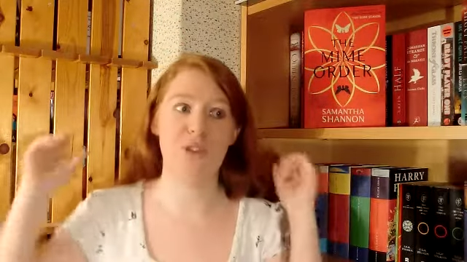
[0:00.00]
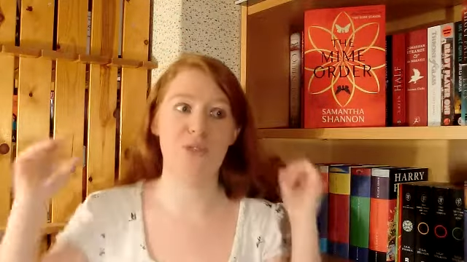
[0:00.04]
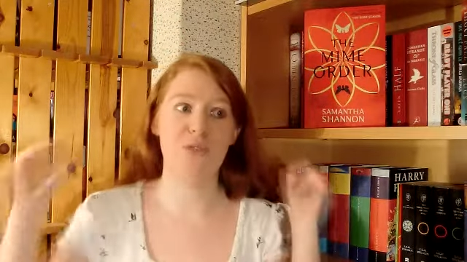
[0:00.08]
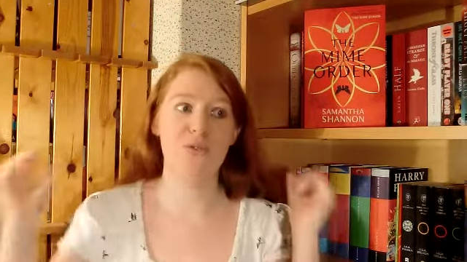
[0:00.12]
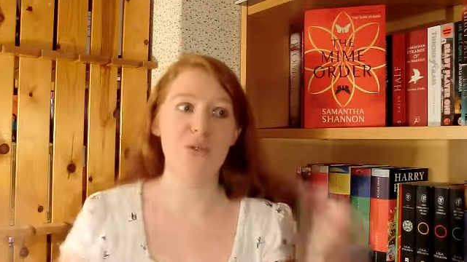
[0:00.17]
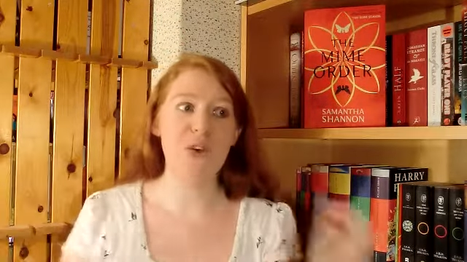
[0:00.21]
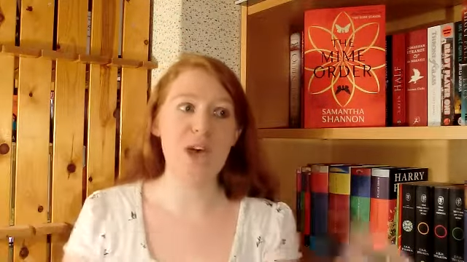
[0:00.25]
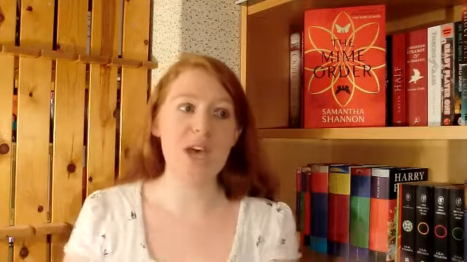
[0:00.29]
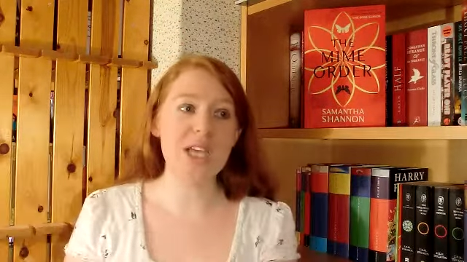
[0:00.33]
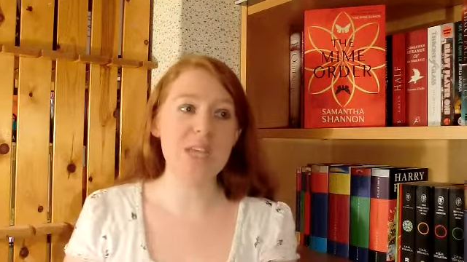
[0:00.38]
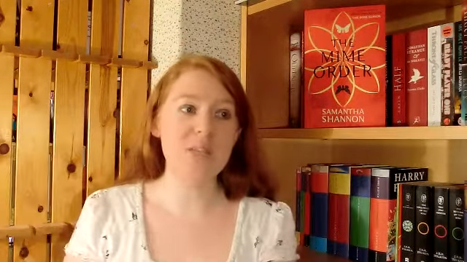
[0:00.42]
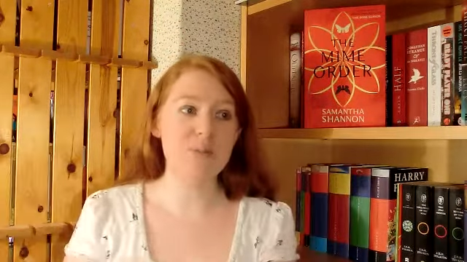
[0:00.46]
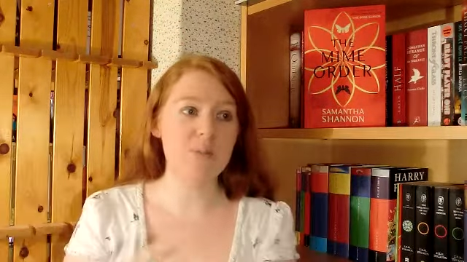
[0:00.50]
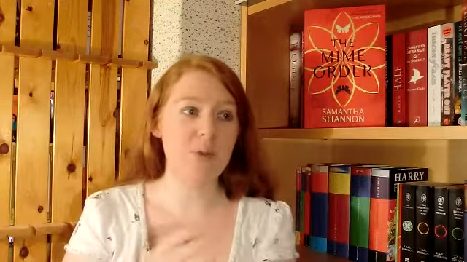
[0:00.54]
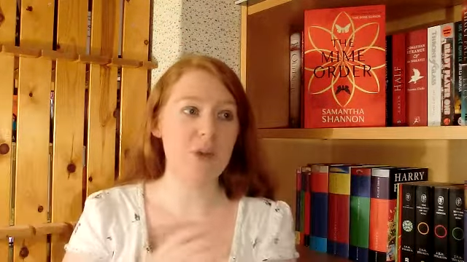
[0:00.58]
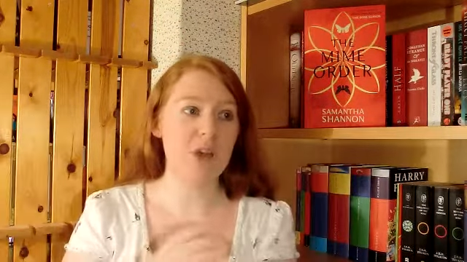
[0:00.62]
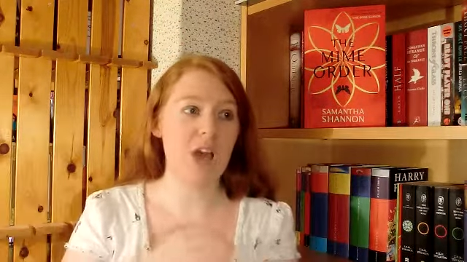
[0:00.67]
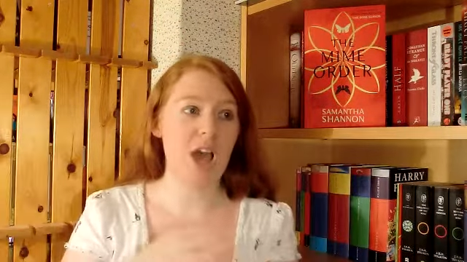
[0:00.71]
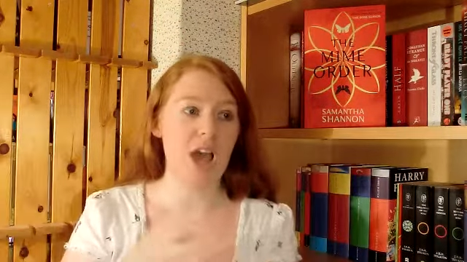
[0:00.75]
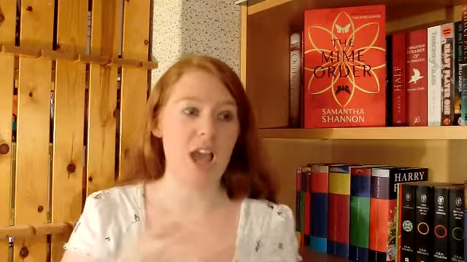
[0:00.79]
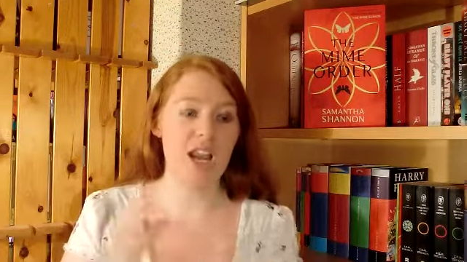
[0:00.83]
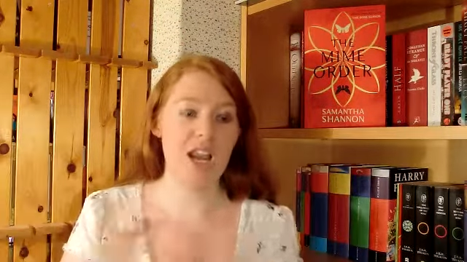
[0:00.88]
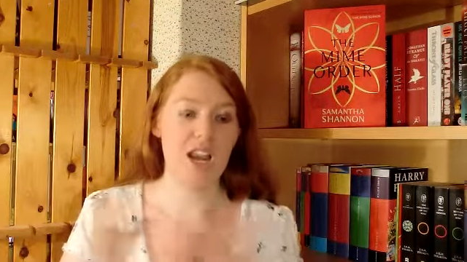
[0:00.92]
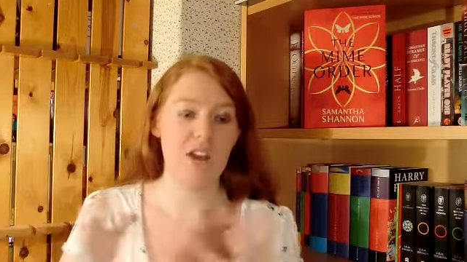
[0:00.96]
The first
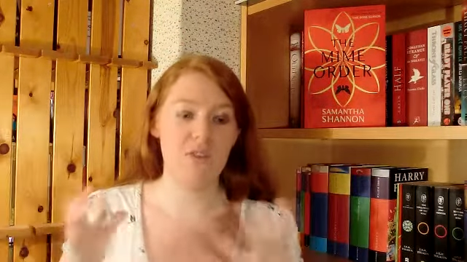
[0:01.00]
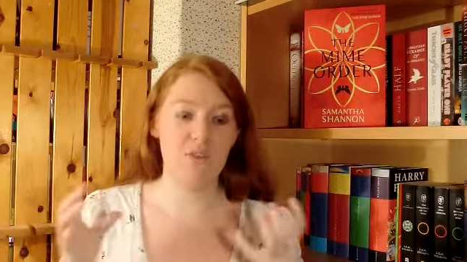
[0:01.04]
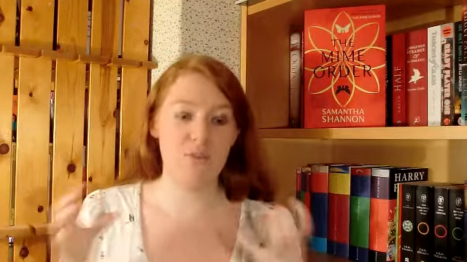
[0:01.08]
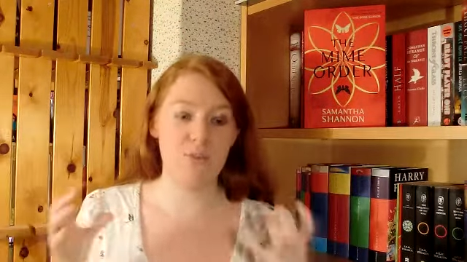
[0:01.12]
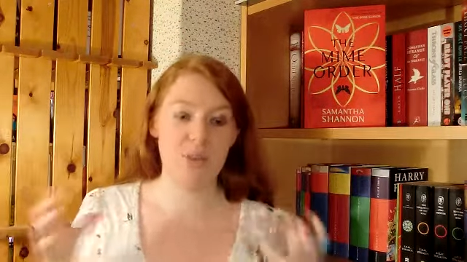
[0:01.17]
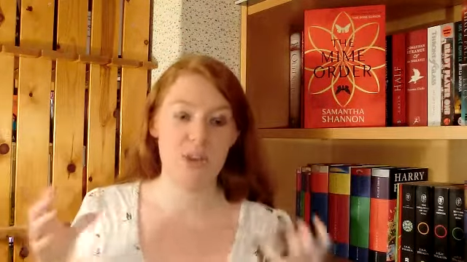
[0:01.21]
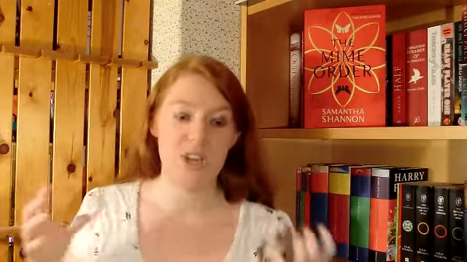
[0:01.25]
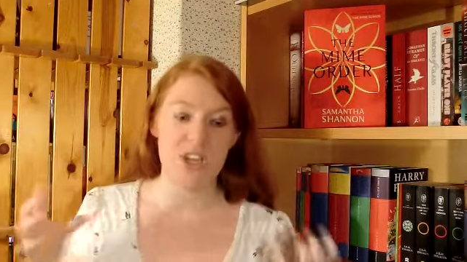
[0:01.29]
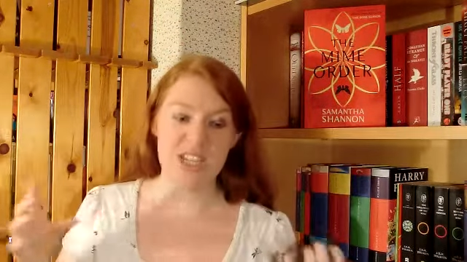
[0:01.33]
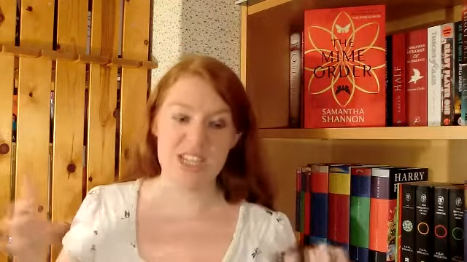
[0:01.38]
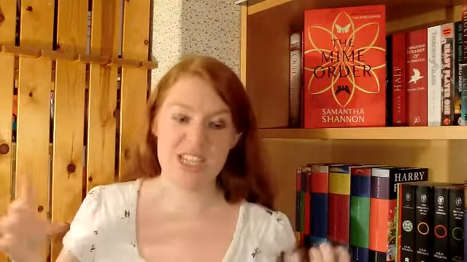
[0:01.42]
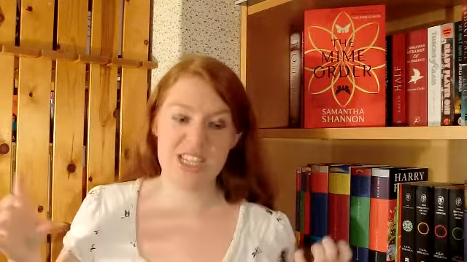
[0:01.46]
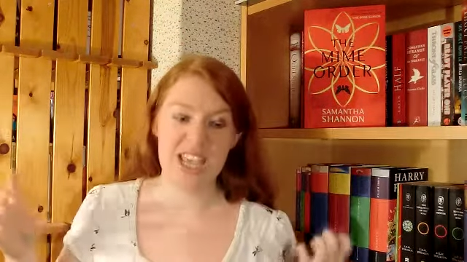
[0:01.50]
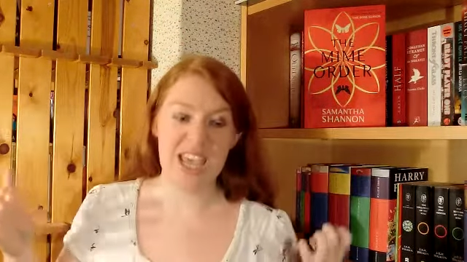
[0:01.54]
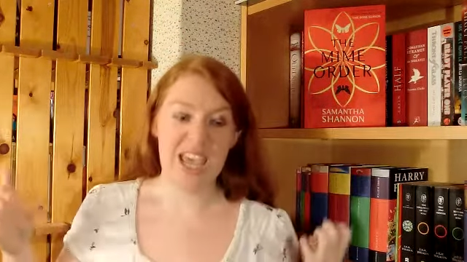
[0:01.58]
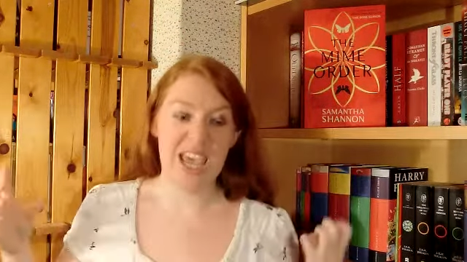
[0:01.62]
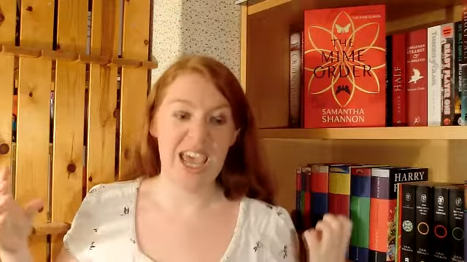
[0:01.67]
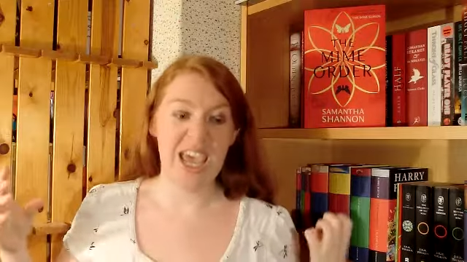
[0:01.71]
book I loved because